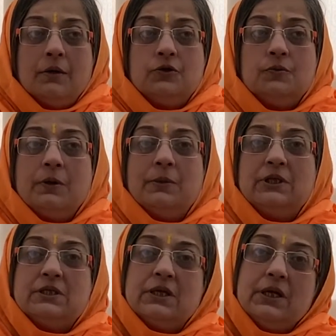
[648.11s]
So my
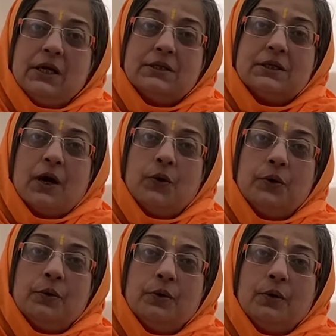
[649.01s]
mother said, yes, how do
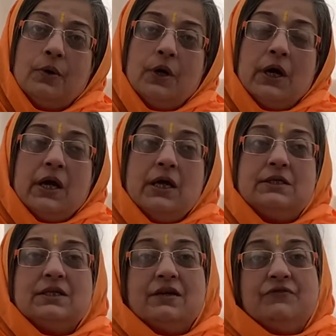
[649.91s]
you know? He
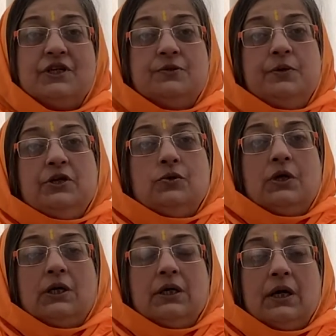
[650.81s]
says, I've just been to
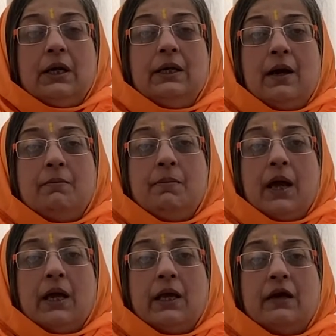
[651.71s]
Kankhal and come
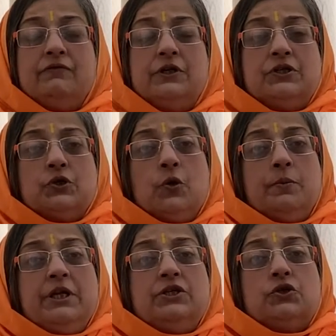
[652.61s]
back and I've heard so
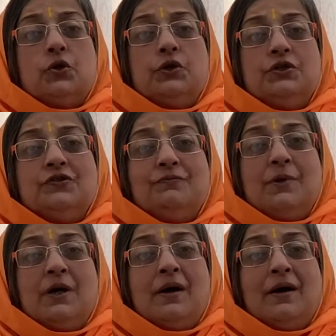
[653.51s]
many stories of
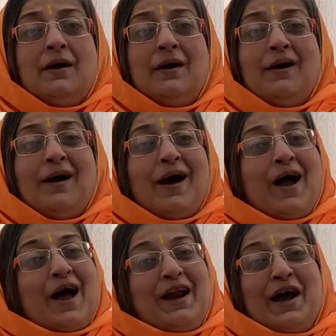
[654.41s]
Ma.
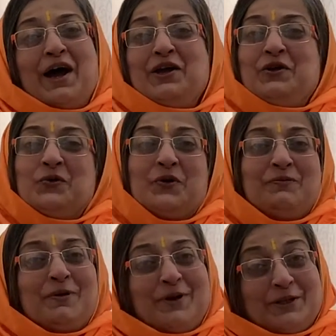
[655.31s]
And I knew when
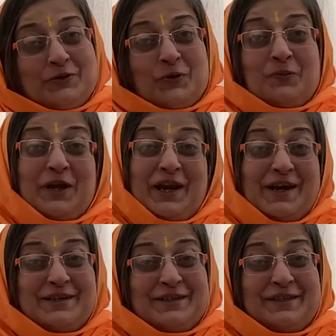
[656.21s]
my mother told me
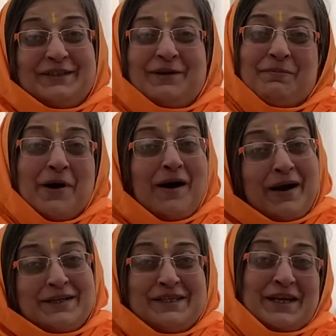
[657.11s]
later that Ma
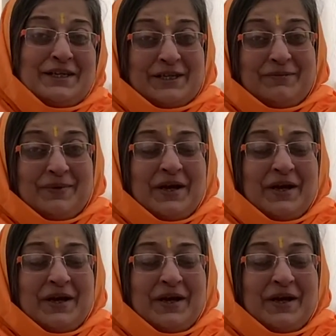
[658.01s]
had sent him.